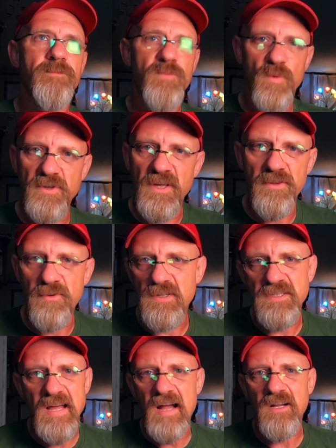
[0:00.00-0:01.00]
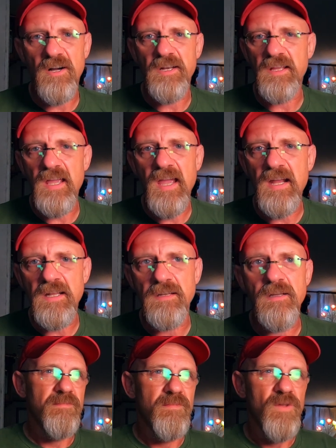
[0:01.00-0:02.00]
Well, neither is Nikon and Canon.
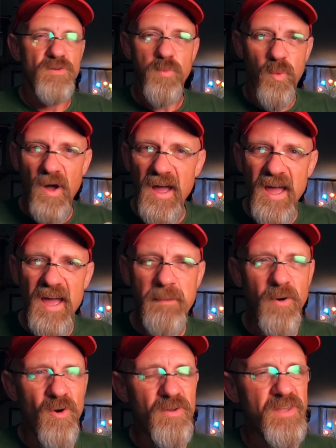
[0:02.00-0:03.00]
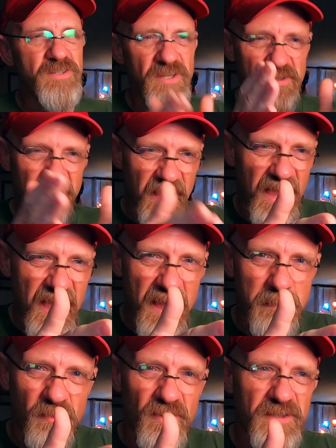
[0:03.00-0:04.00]
There's way more than just
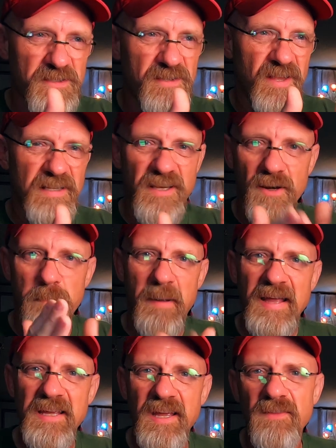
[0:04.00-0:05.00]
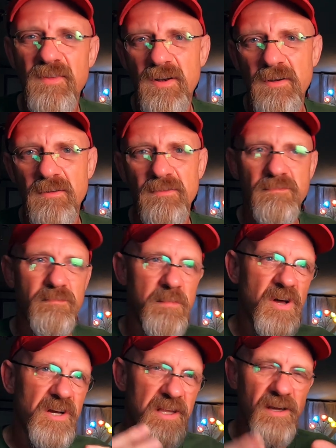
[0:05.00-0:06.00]
cameras that they're banking their
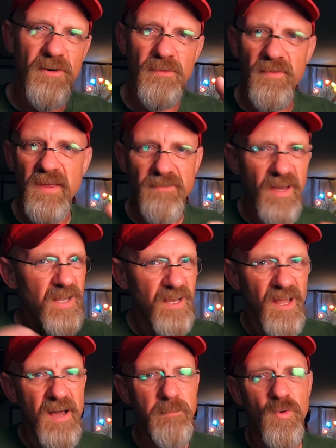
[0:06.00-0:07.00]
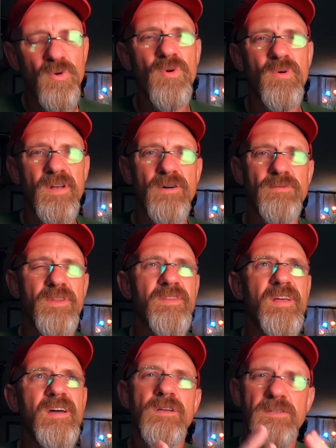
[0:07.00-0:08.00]
money on. They've got a lot more going on than
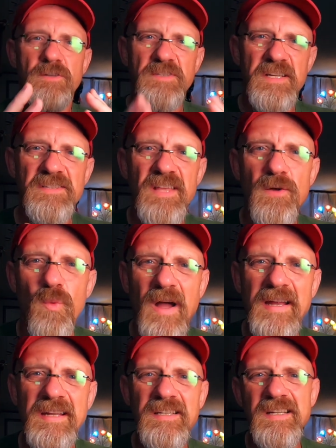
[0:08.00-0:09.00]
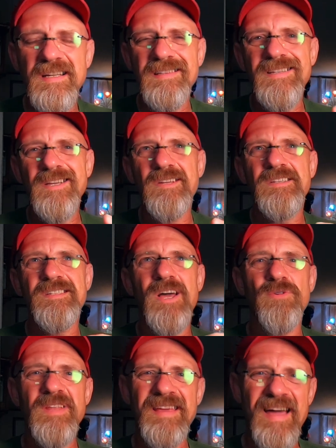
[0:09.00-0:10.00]
that. So since they waited until
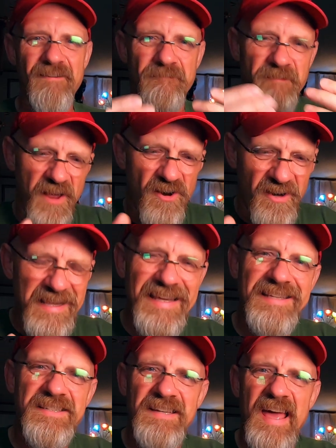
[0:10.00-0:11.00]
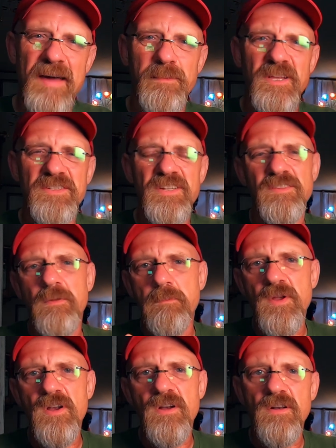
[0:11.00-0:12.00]
Sony got very established in the
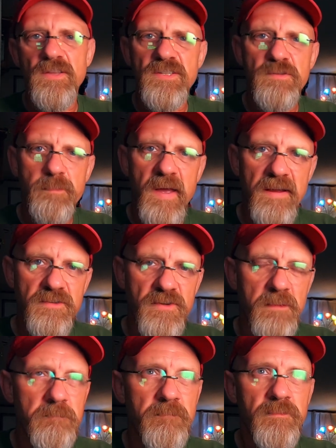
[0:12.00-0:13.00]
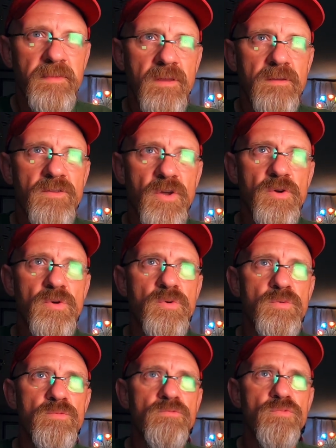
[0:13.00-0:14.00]
mirrorless spectrum
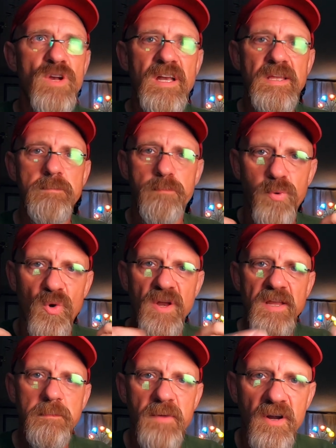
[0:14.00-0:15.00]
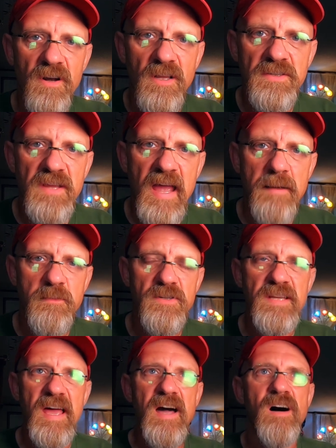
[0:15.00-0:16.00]
to really bring mirrorless
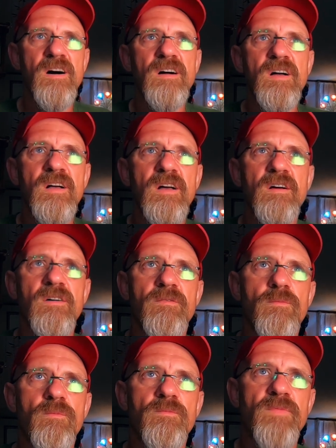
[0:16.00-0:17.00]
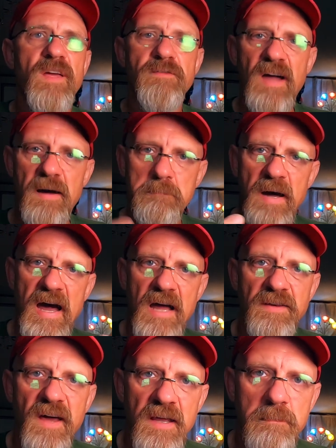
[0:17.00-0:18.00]
cameras out, they've gotten
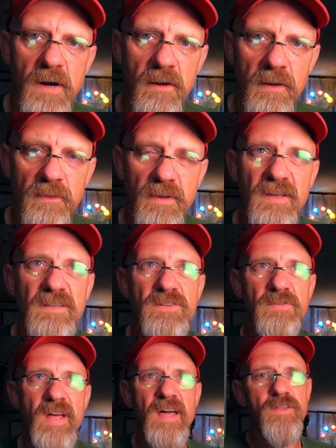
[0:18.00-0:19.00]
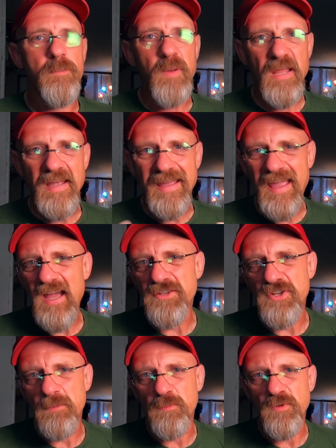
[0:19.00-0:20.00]
behind the eight ball on it. So now they're playing
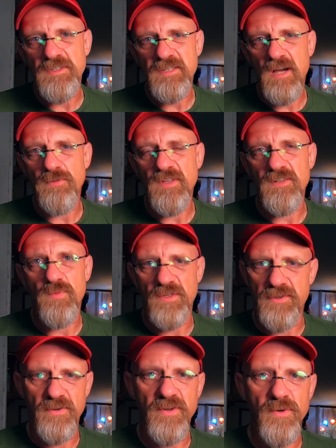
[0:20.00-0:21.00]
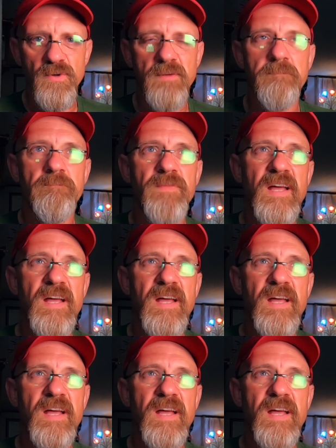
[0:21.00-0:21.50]
catch up with Sony is what they're doing.